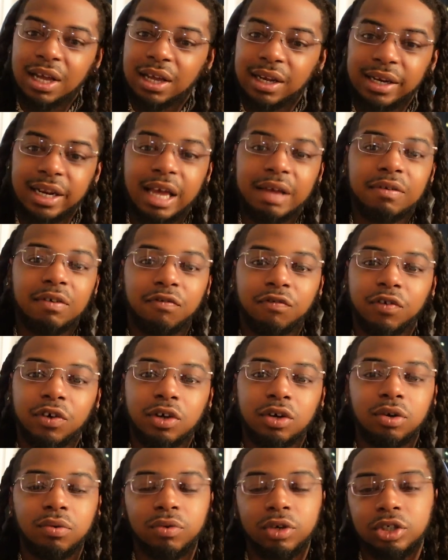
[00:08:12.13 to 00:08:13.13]
Navy
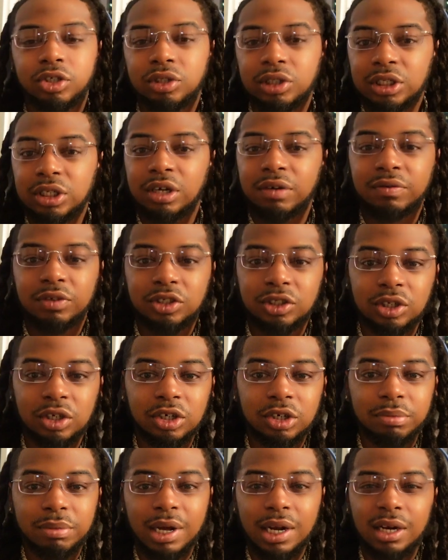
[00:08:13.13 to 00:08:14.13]
Federal, once you get over a
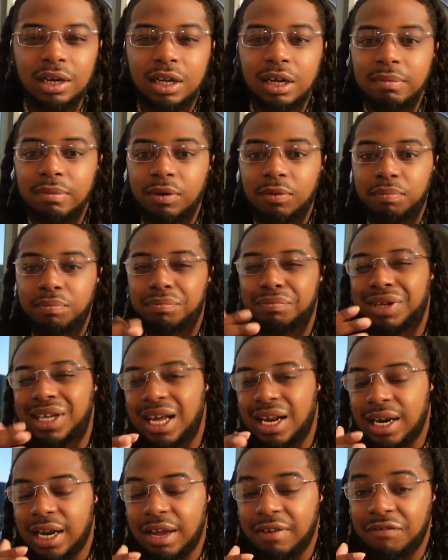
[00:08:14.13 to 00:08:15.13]
certain amount of number,
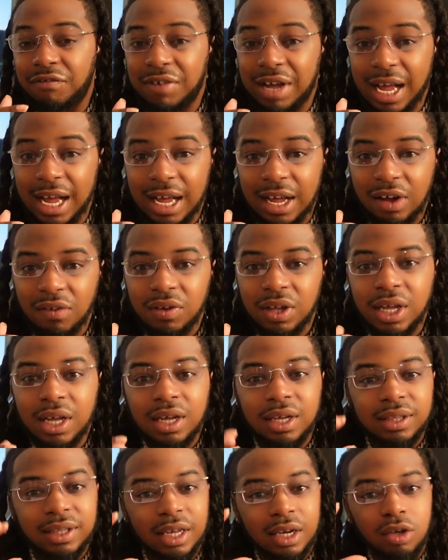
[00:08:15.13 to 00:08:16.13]
kind of like 5,
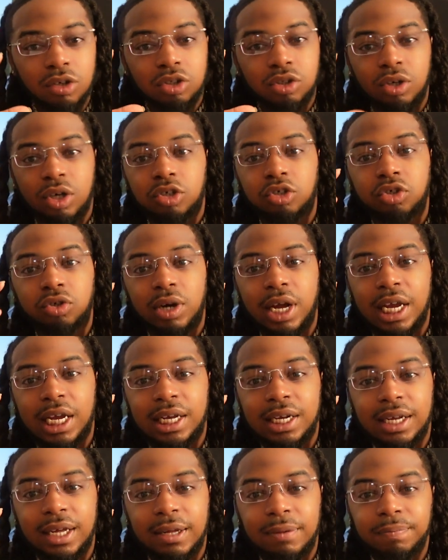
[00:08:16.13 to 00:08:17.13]
they're going to start
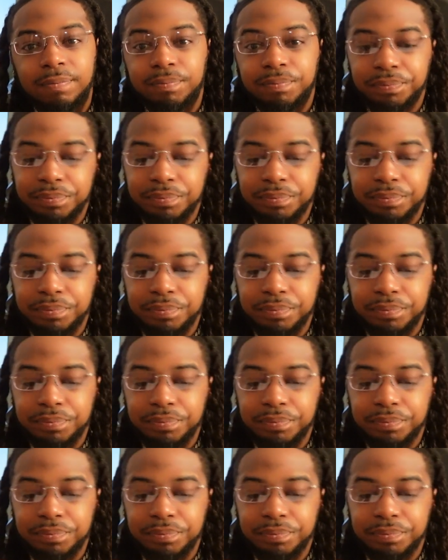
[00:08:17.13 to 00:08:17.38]
tracking that.